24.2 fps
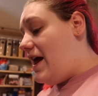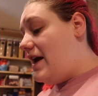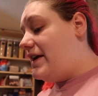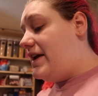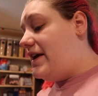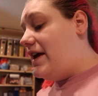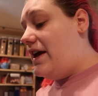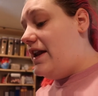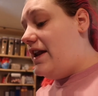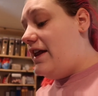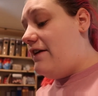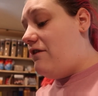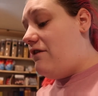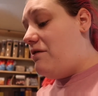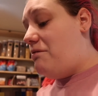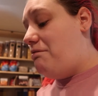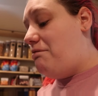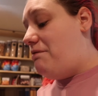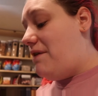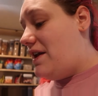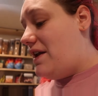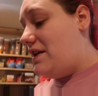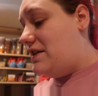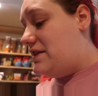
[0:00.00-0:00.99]
I can't
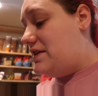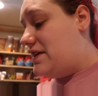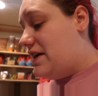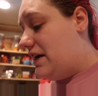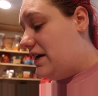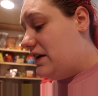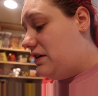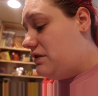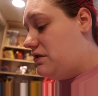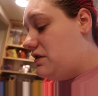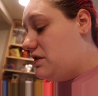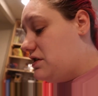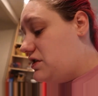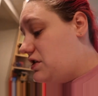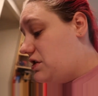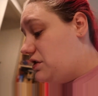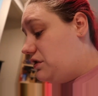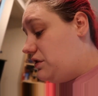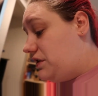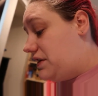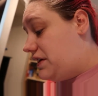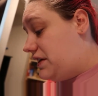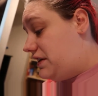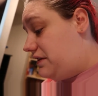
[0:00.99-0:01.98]
even bend down to
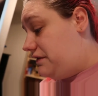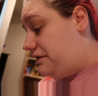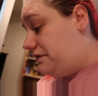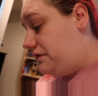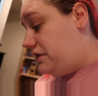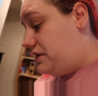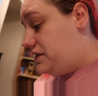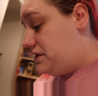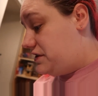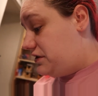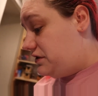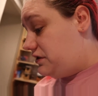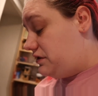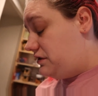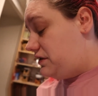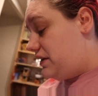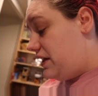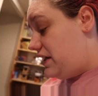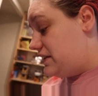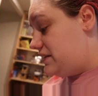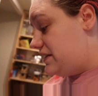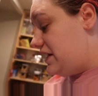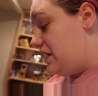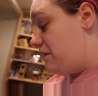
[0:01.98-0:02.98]
look in the freezer.
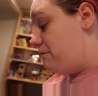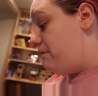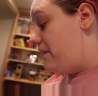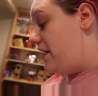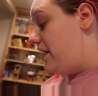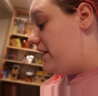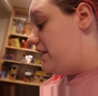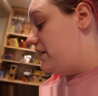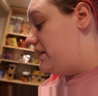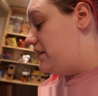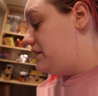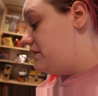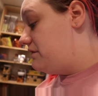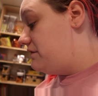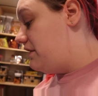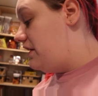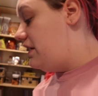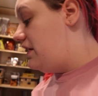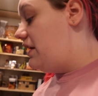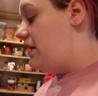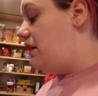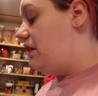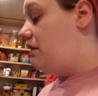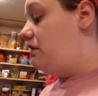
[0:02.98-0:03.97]
That's how bad it is
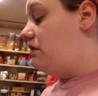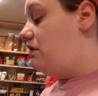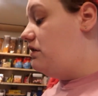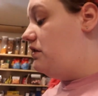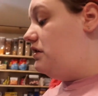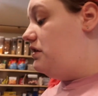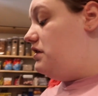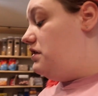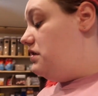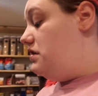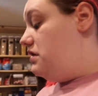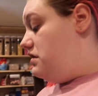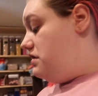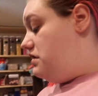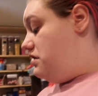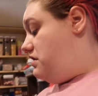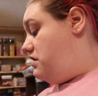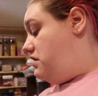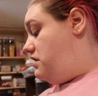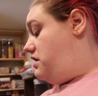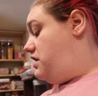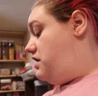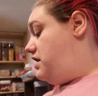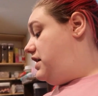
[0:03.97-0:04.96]
right now.
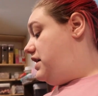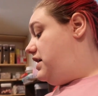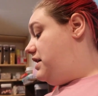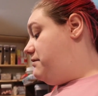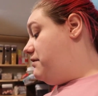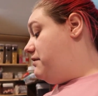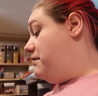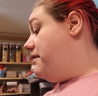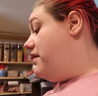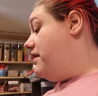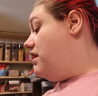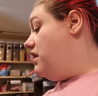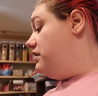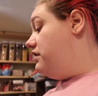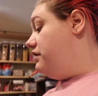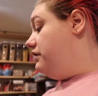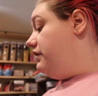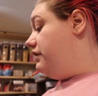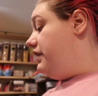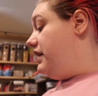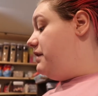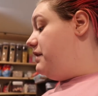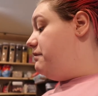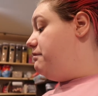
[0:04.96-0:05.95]
Um, I'm
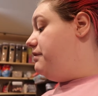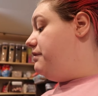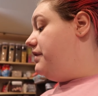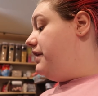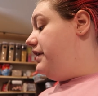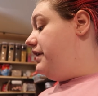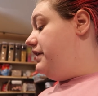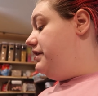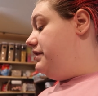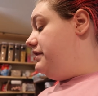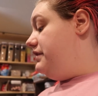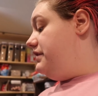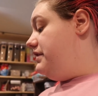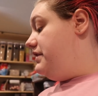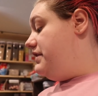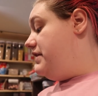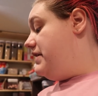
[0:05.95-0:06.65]
hungry, but